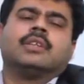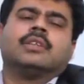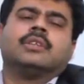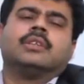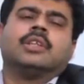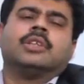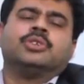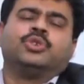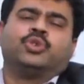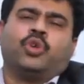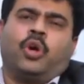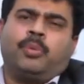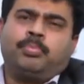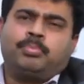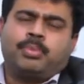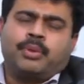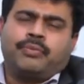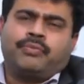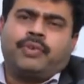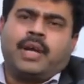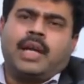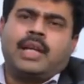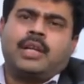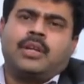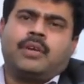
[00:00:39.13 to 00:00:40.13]
the job
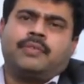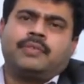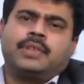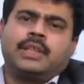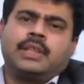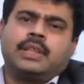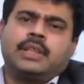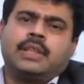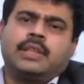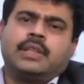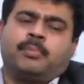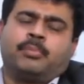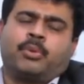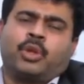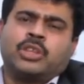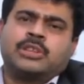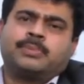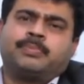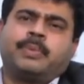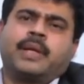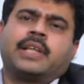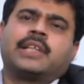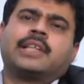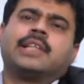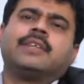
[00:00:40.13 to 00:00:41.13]
profile of the
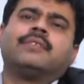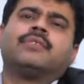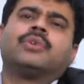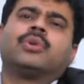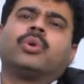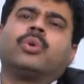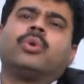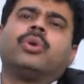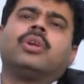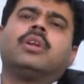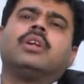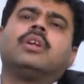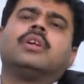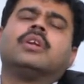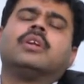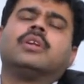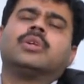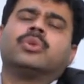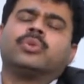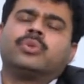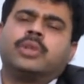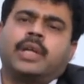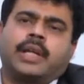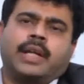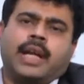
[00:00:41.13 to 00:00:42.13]
prospective role
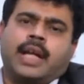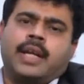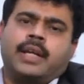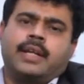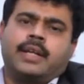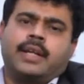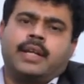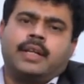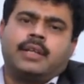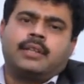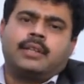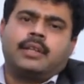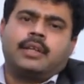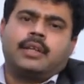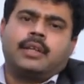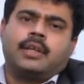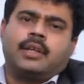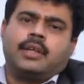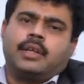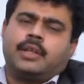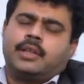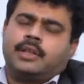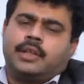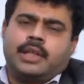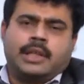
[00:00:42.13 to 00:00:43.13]
to the candidate,
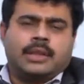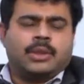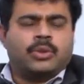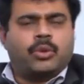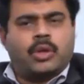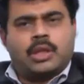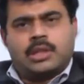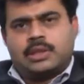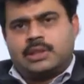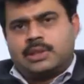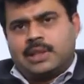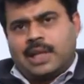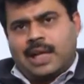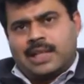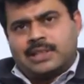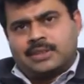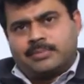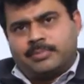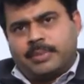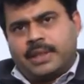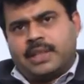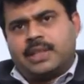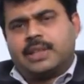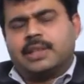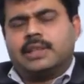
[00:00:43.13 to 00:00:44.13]
technology has
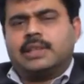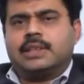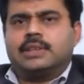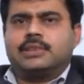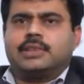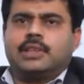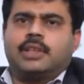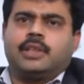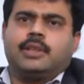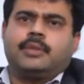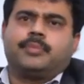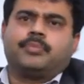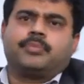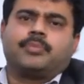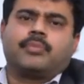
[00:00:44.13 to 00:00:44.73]
made it easier.